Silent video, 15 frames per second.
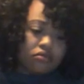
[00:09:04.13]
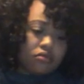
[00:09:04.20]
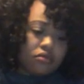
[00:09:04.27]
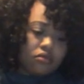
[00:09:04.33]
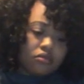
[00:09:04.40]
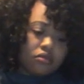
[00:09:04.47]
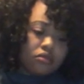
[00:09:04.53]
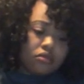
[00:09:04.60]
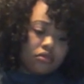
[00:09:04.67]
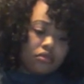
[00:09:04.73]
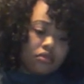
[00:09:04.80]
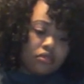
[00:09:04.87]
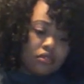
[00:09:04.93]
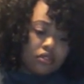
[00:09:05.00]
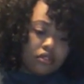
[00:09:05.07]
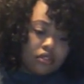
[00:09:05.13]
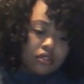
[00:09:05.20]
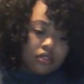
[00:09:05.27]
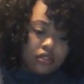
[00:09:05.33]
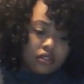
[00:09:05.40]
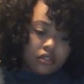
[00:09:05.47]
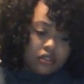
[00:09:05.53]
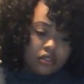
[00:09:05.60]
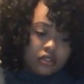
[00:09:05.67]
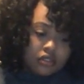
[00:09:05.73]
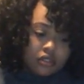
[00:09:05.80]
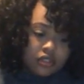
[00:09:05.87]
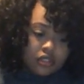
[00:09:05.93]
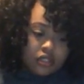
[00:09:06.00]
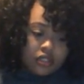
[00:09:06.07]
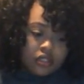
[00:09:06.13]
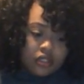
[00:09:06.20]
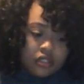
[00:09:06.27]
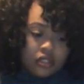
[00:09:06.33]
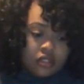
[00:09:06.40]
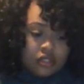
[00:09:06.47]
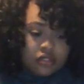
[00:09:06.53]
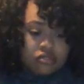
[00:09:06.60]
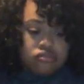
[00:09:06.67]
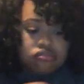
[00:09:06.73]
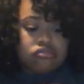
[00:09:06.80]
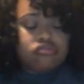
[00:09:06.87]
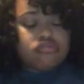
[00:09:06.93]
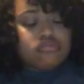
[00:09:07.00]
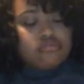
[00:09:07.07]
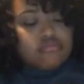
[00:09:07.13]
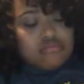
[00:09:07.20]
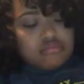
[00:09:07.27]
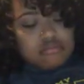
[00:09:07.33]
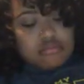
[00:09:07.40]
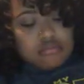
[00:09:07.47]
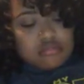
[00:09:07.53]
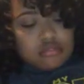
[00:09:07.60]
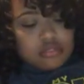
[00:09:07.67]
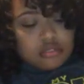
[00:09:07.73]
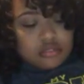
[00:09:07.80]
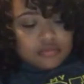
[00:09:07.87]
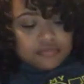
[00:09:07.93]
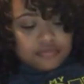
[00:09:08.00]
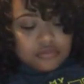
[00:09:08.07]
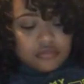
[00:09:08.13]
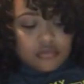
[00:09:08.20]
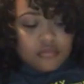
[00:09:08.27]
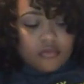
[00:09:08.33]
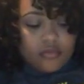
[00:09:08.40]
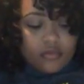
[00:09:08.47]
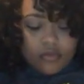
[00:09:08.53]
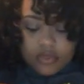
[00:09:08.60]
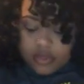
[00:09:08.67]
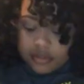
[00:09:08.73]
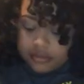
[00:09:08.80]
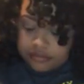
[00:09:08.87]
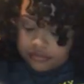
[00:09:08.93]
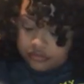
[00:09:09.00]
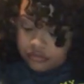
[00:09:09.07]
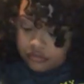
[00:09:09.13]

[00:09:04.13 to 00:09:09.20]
(silent)